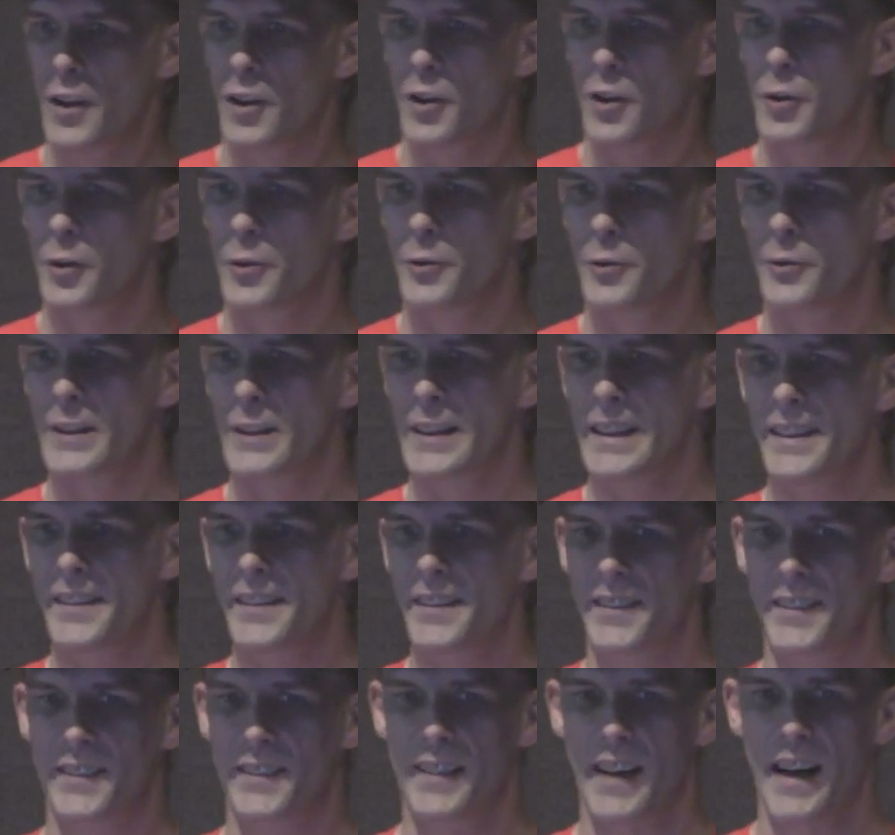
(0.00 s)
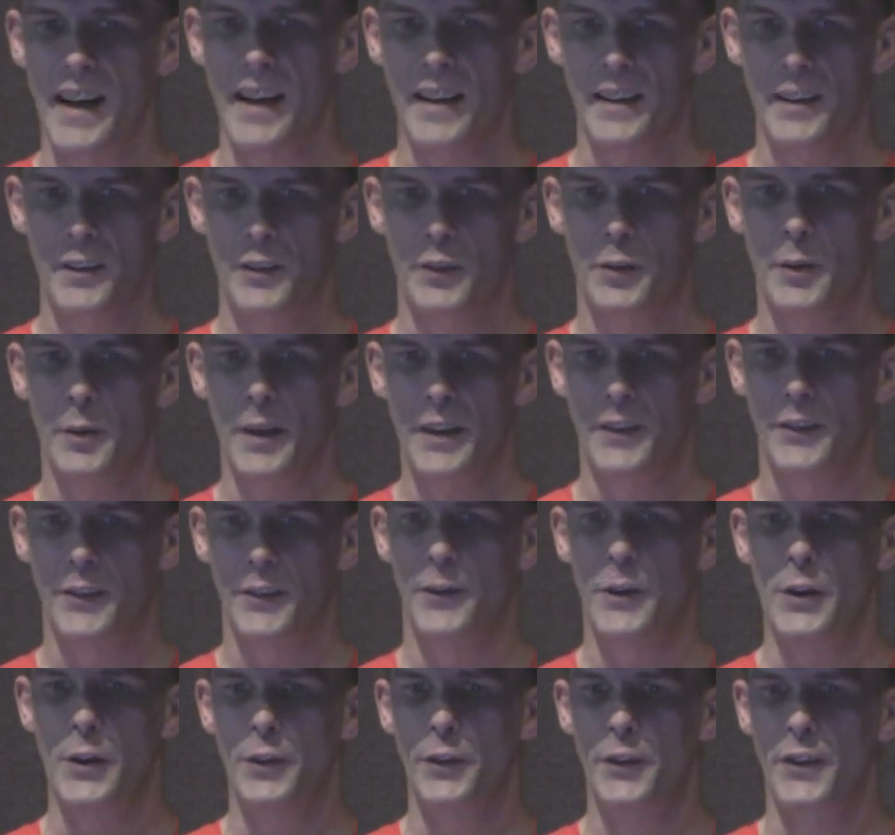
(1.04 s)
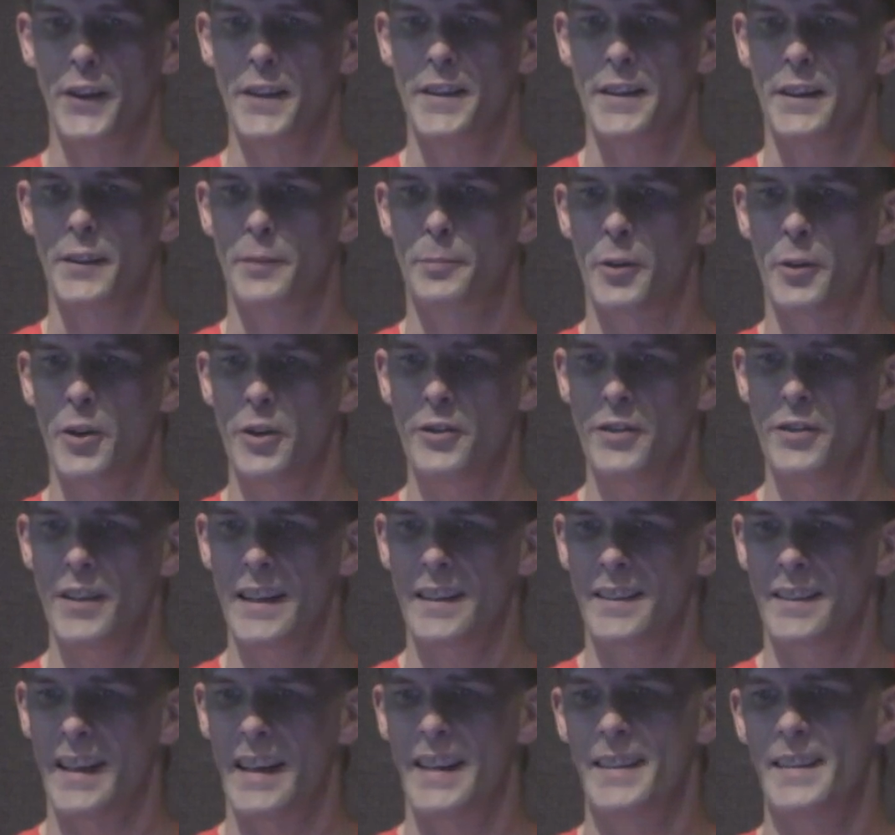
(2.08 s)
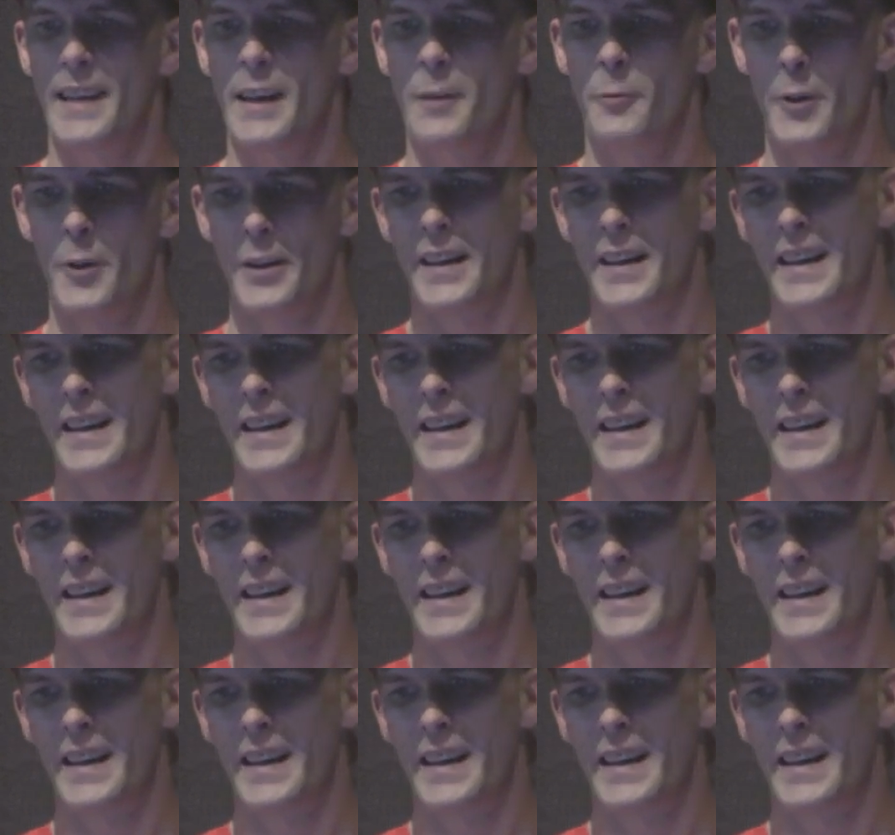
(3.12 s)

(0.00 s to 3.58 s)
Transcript: could release data to us for use on this project, and they weren't